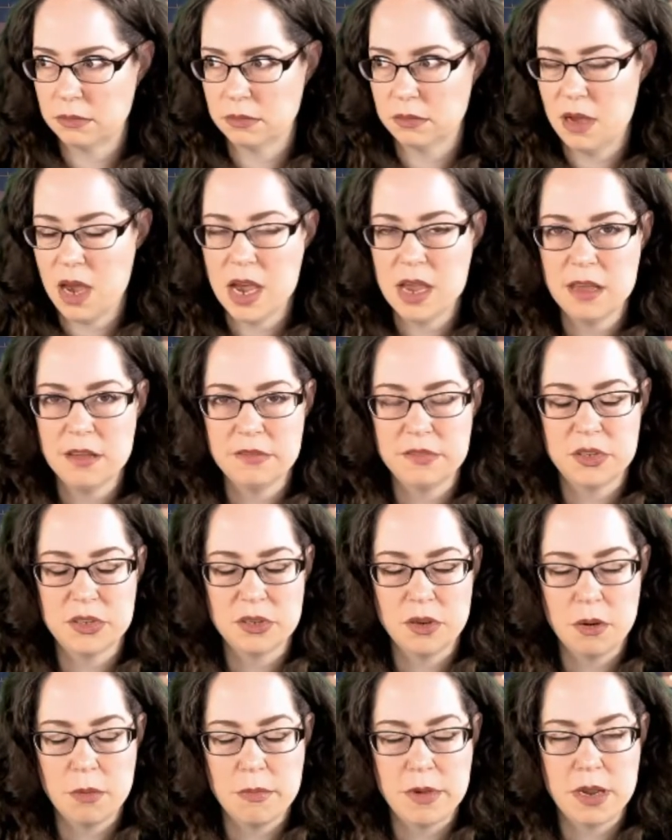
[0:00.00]
I have
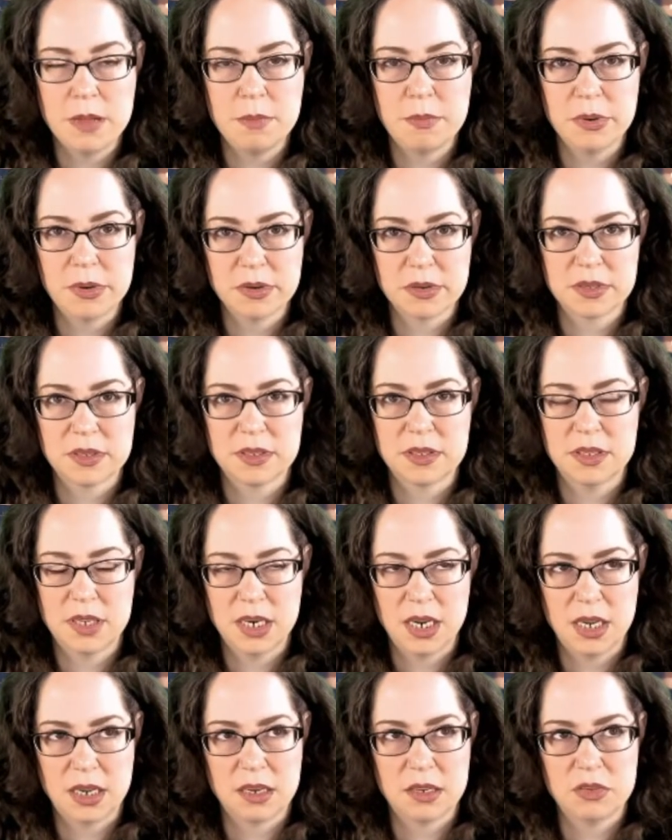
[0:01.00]
so many books that
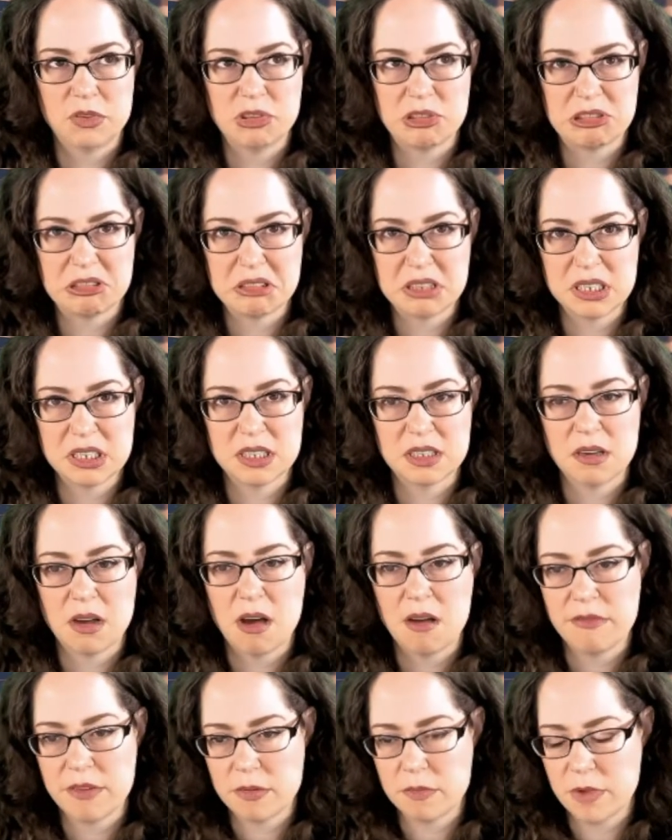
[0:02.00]
I could just list
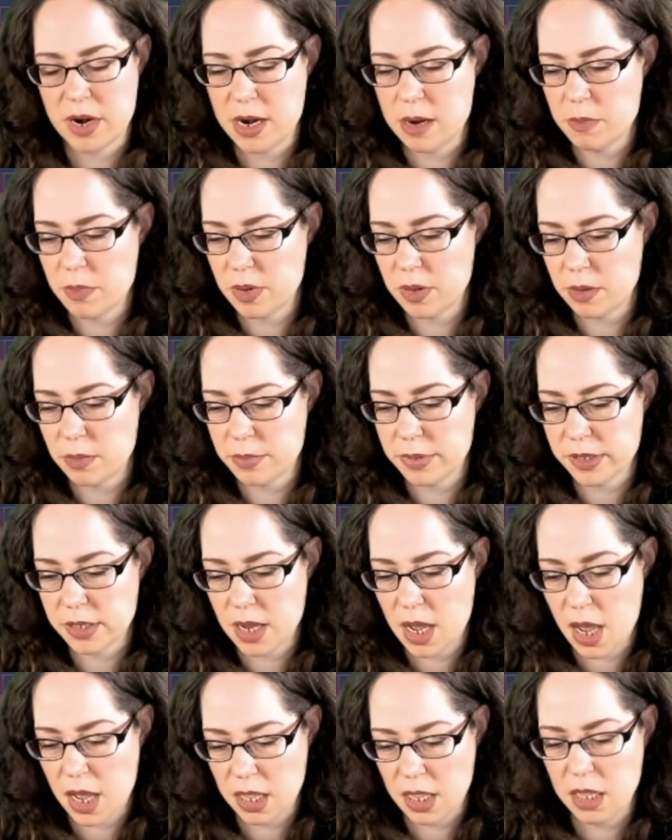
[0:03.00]
off and ramble, but
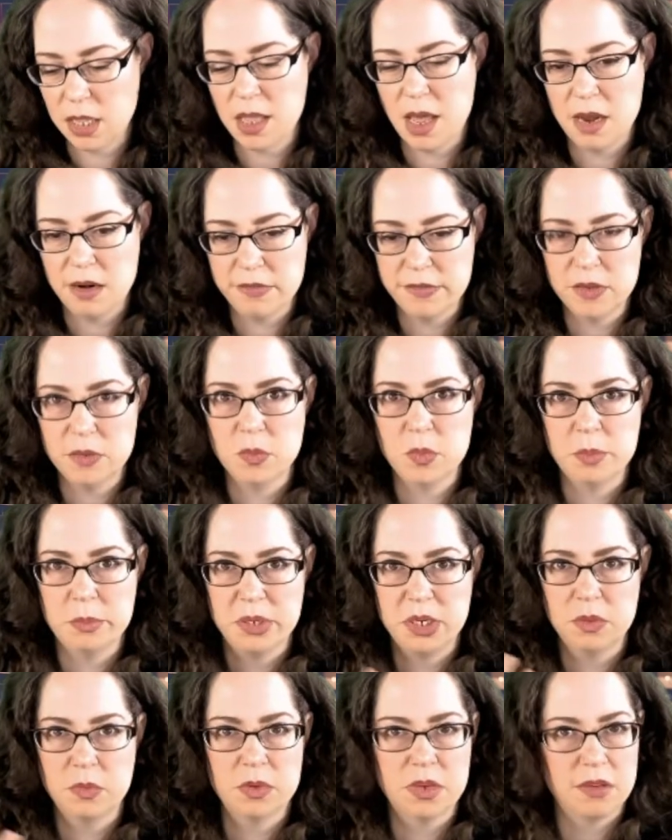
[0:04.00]
a lot of it will
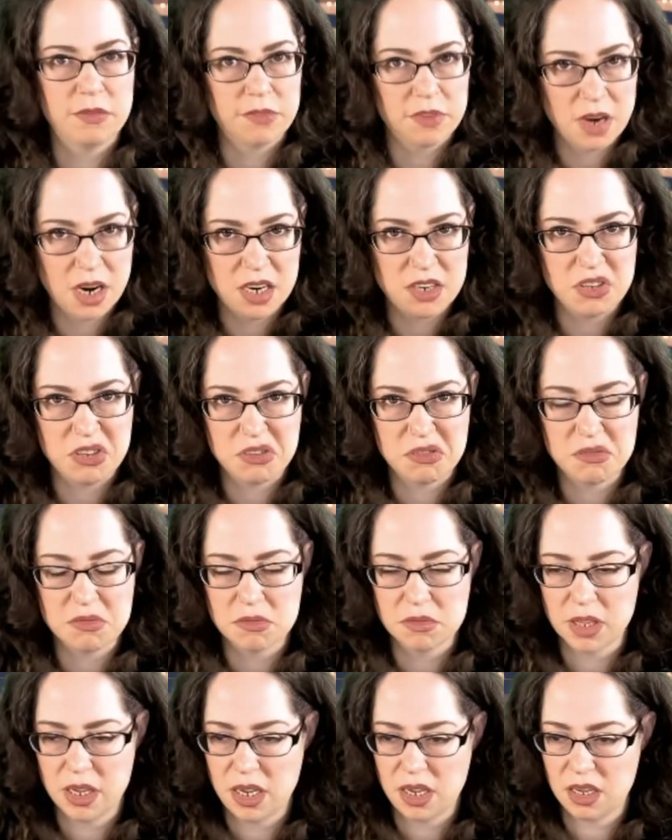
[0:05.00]
be whatever I
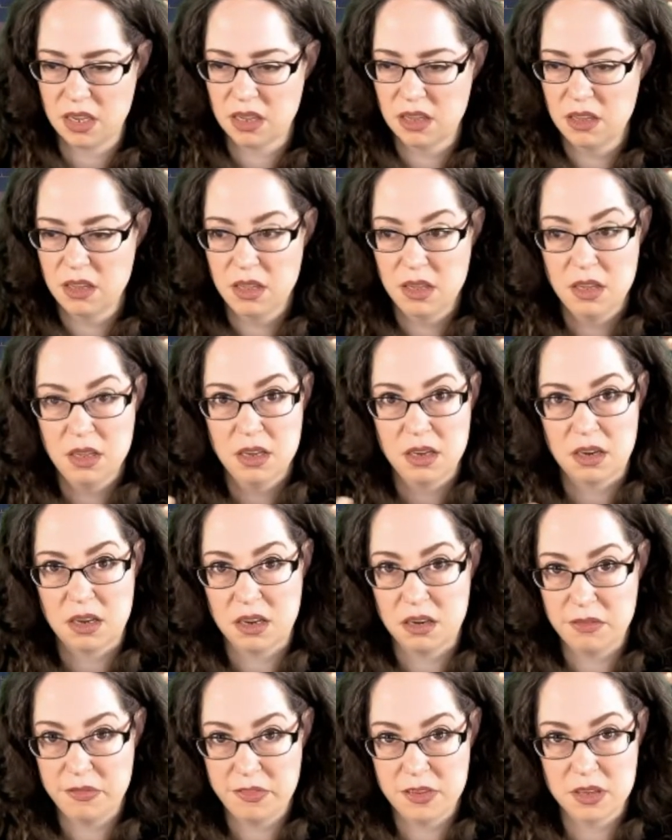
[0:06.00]
do, like,
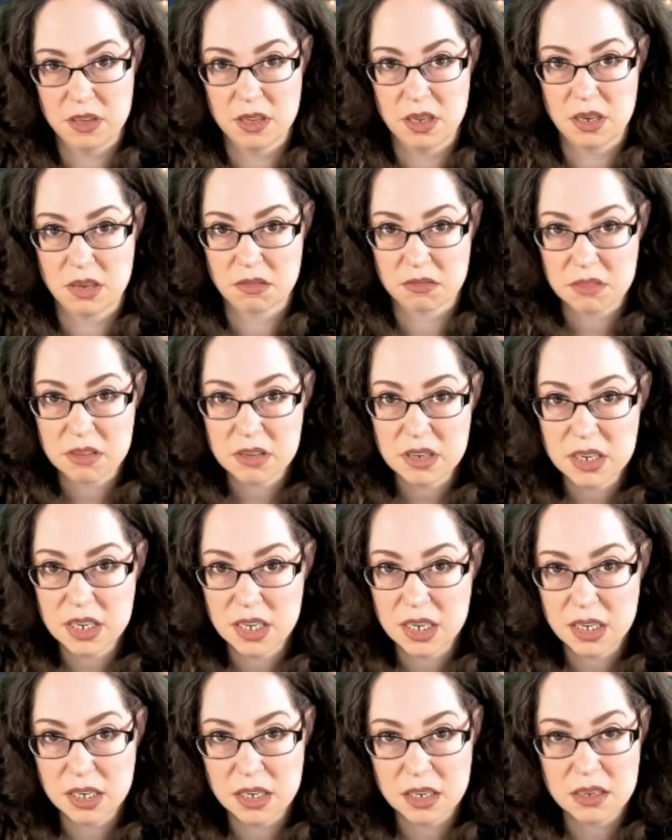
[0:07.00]
kind of feel like
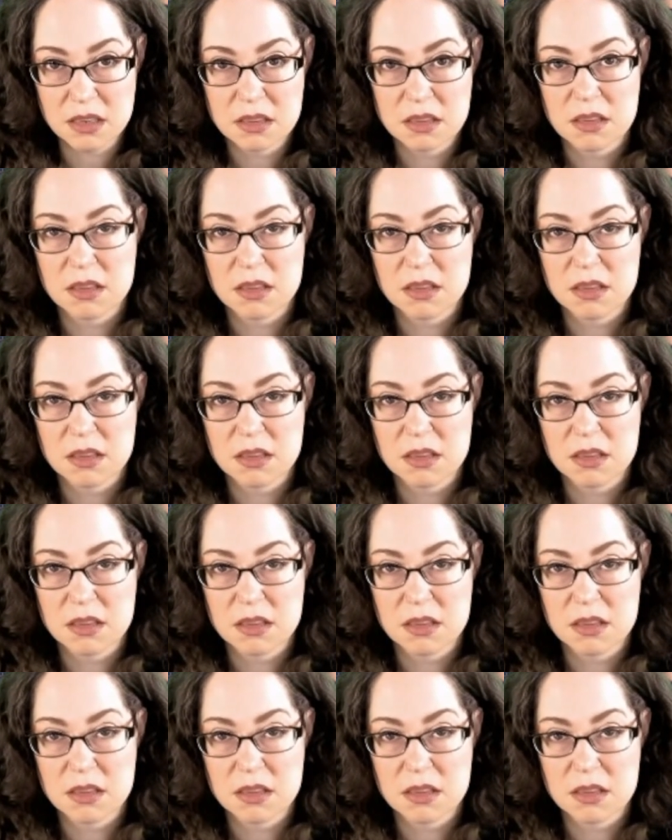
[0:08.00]
reading,